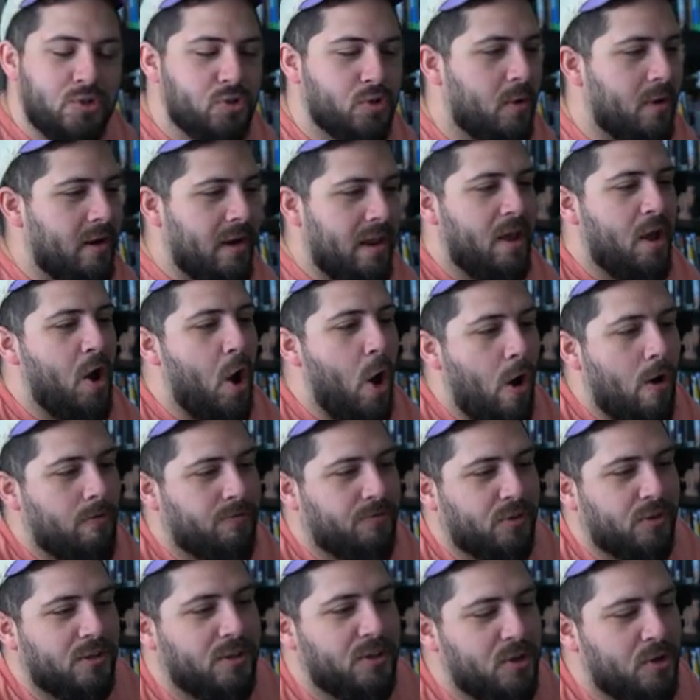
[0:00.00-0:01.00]
enjoyed it.
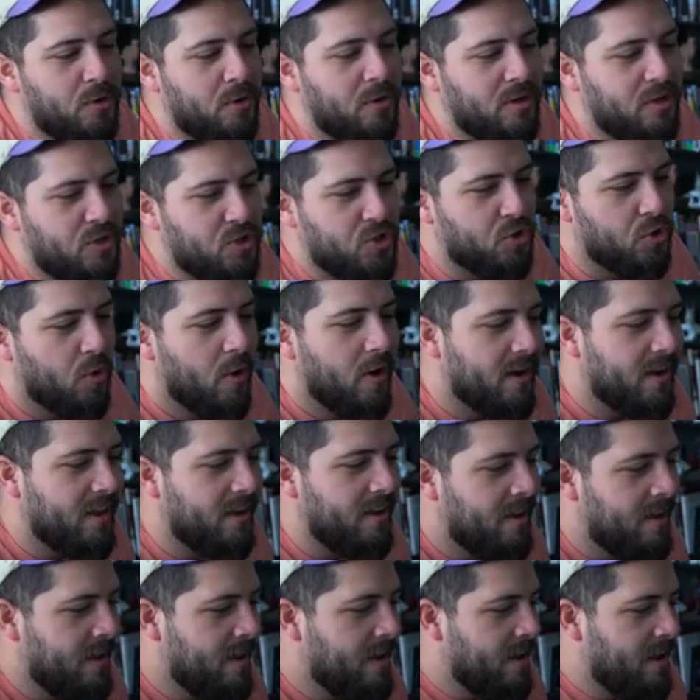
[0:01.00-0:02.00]
Hopefully you enjoyed
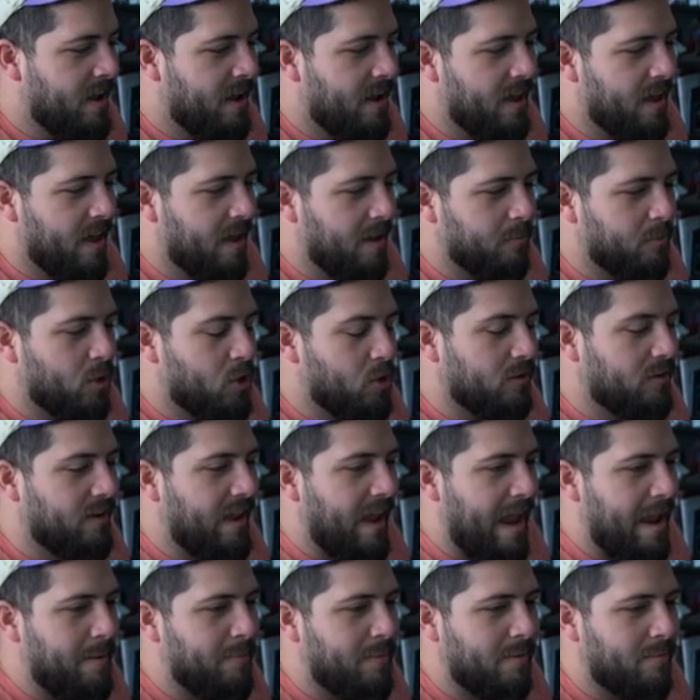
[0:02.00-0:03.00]
it. Little
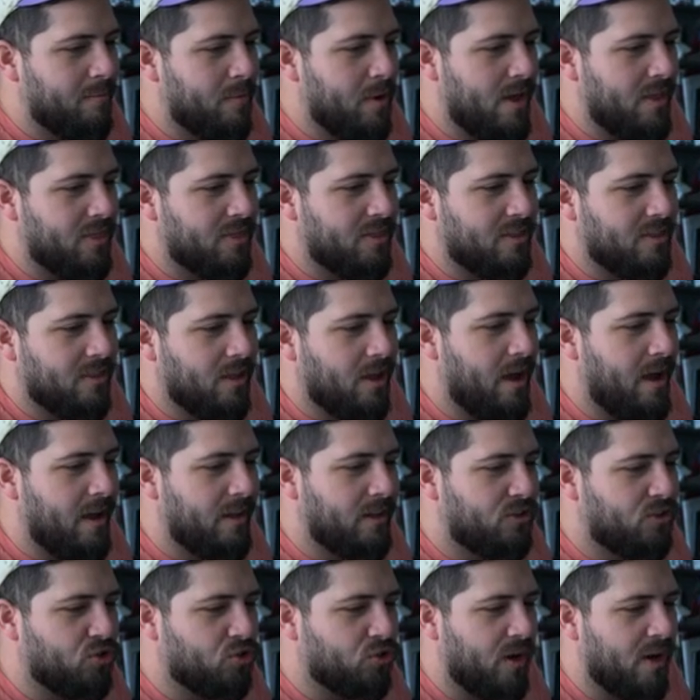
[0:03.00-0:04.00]
gaming month
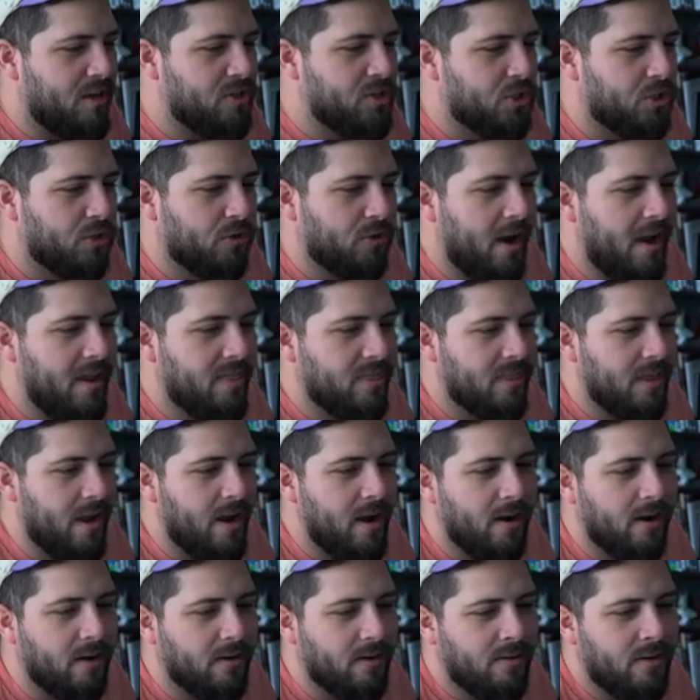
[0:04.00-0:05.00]
treasure right
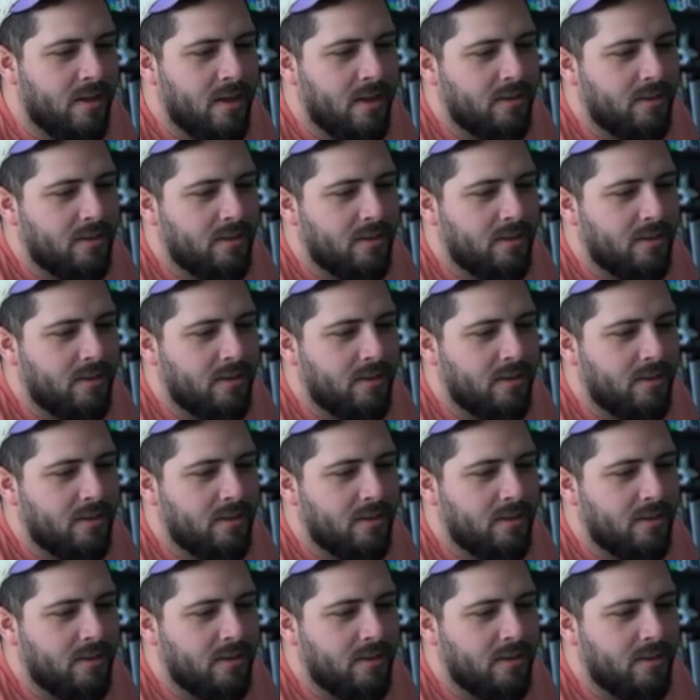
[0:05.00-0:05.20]
there.